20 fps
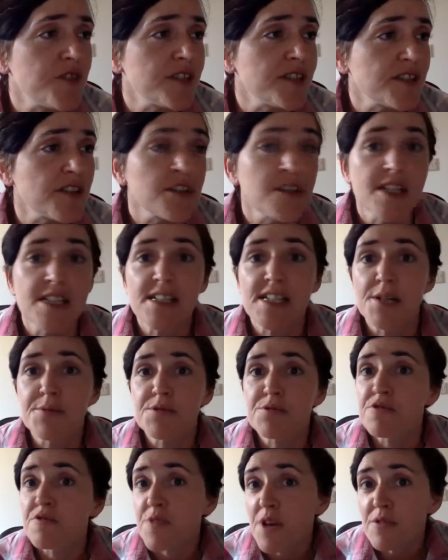suddenly
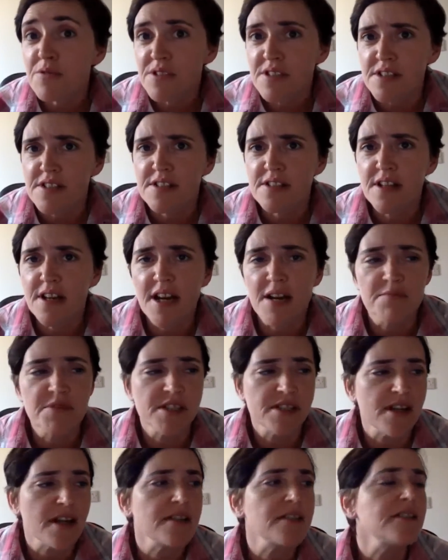seemed to have noticed that I'm
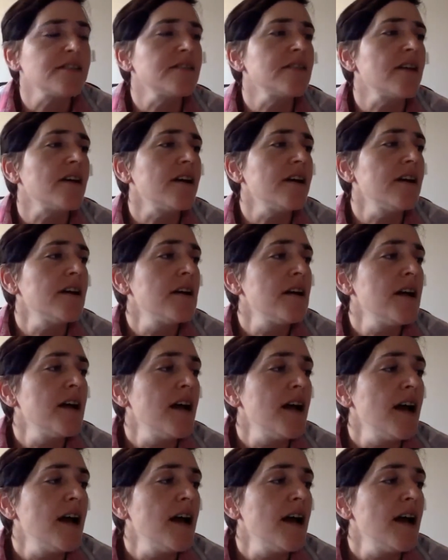standing there.